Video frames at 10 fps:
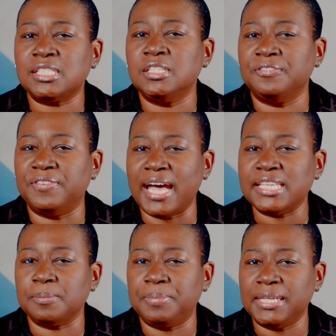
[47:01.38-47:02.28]
to
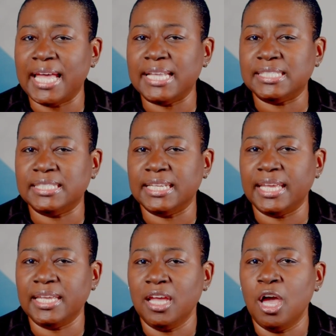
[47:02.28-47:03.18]
devise a plan
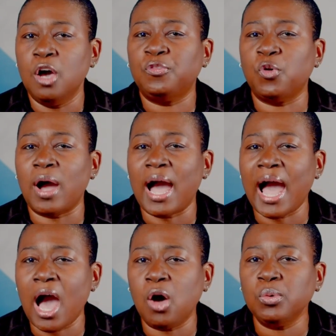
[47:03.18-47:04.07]
today for
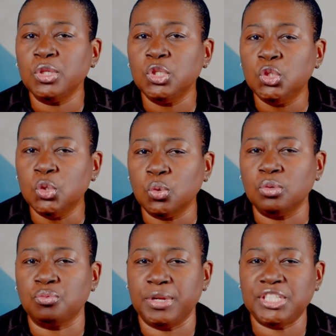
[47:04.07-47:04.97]
how
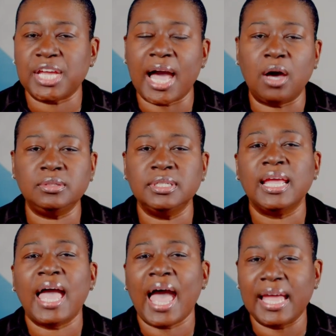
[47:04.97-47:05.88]
you'll reach out
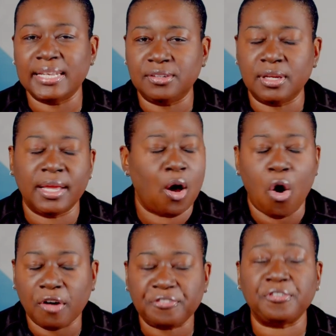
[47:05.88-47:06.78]
and
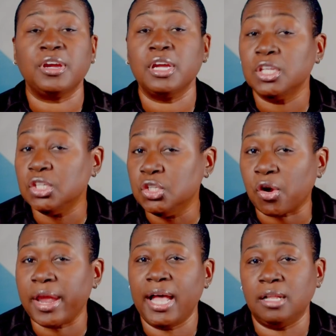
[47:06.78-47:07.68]
offer
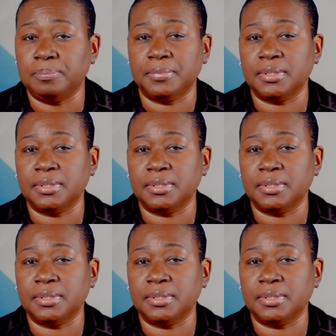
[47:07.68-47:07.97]
your help.